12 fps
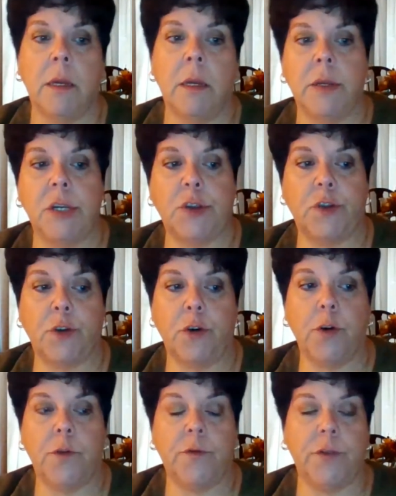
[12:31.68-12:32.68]

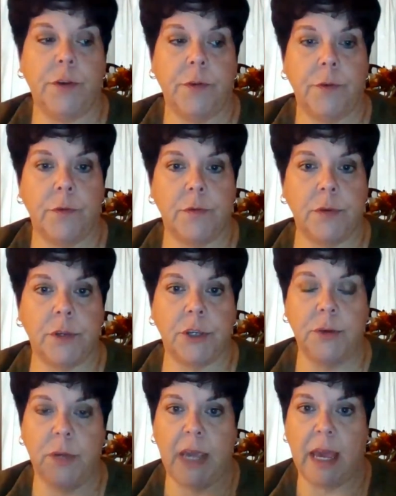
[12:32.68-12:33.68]
deserved
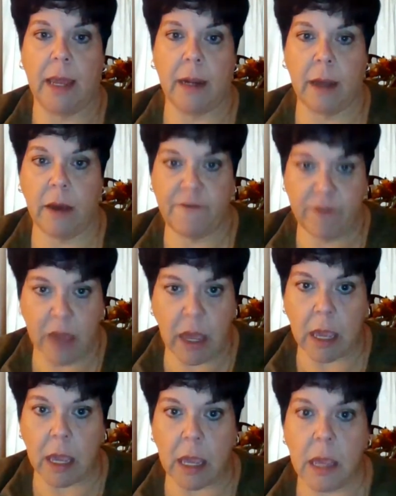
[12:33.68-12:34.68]
to get a
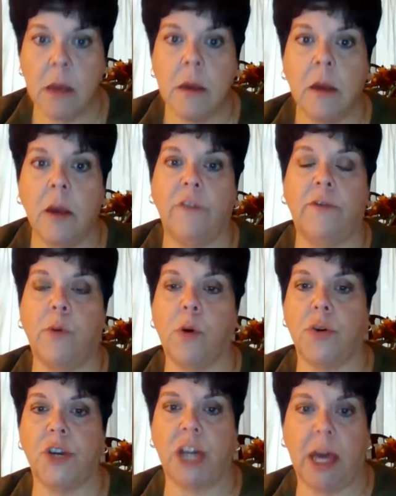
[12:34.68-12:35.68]
fee for
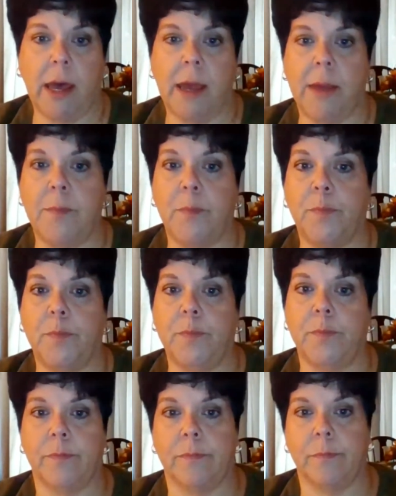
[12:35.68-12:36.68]
her time
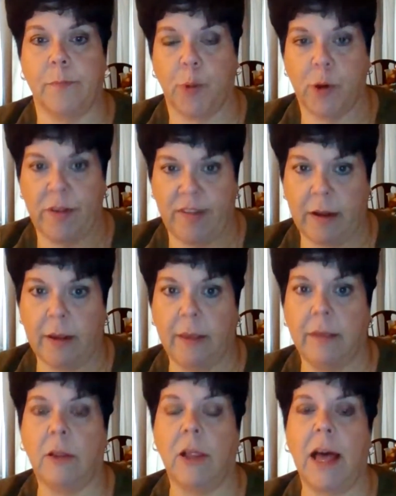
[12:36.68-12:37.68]
presenting the
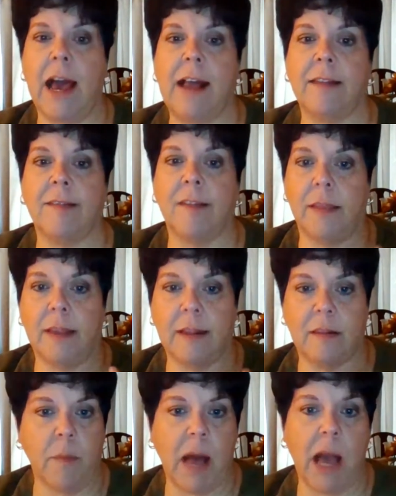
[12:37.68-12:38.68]
class, and that's
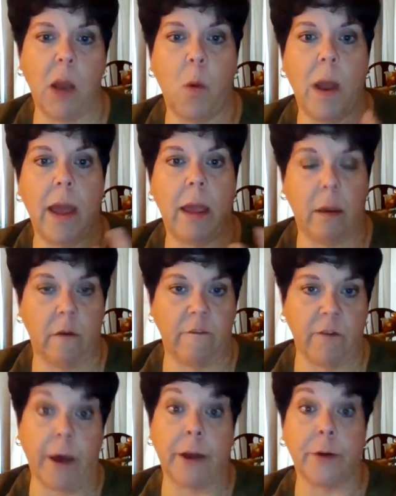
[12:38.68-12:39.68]
my way of
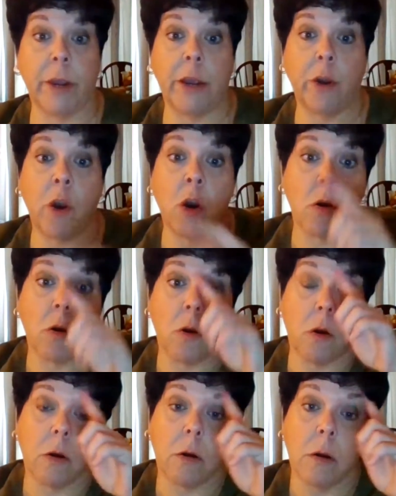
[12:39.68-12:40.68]
honoring
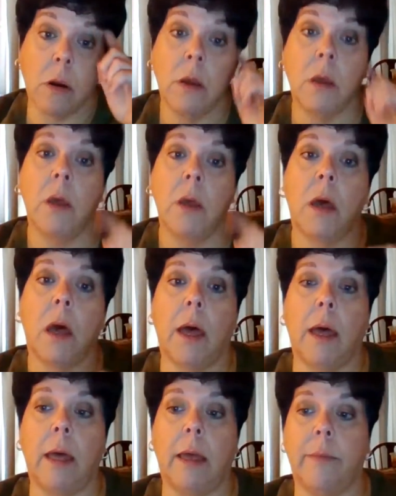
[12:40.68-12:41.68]
her
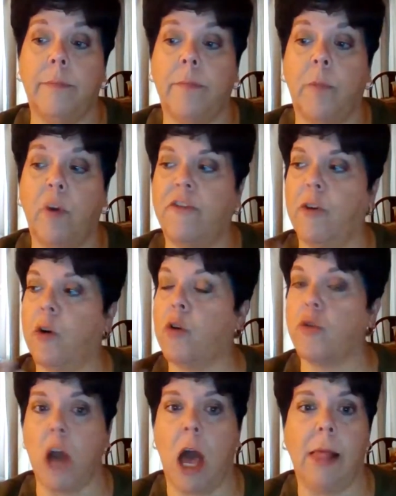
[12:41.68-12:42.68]
for her
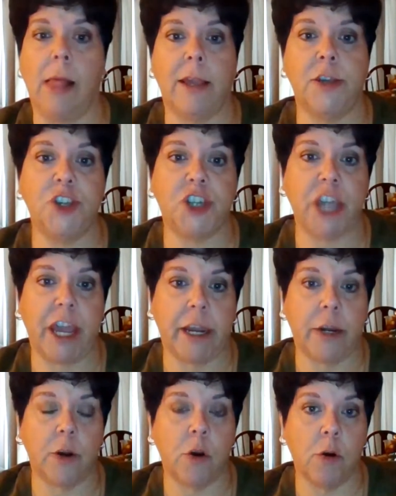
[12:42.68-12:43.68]
knowledge
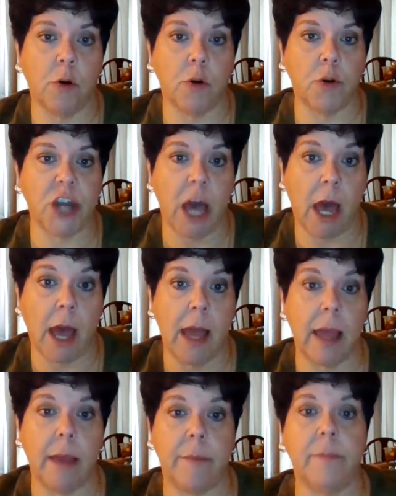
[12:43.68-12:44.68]
and her
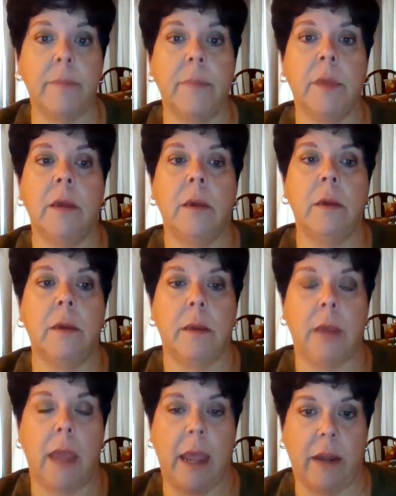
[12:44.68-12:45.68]
time
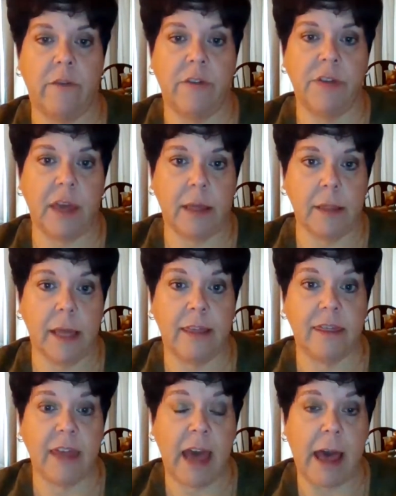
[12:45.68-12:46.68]
and everything like
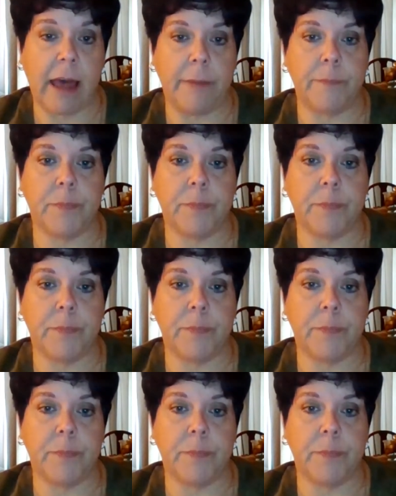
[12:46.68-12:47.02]
that.